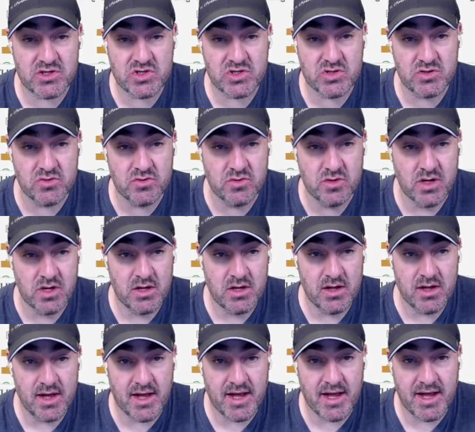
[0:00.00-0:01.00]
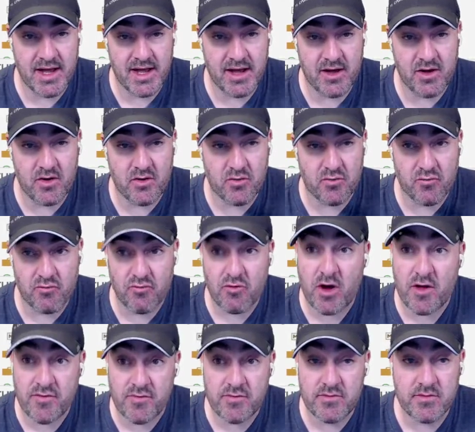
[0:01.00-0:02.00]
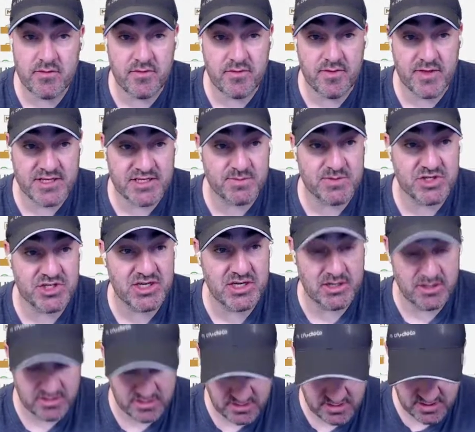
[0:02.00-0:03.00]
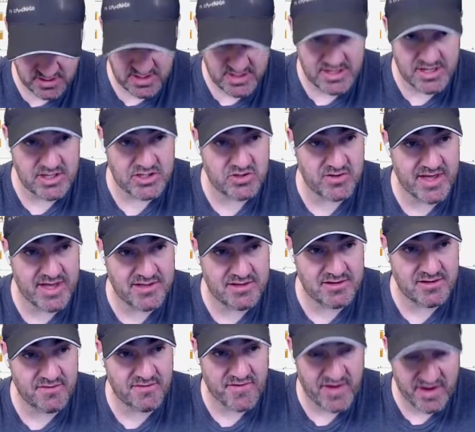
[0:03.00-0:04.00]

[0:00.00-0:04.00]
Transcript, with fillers: to run this machine. So then to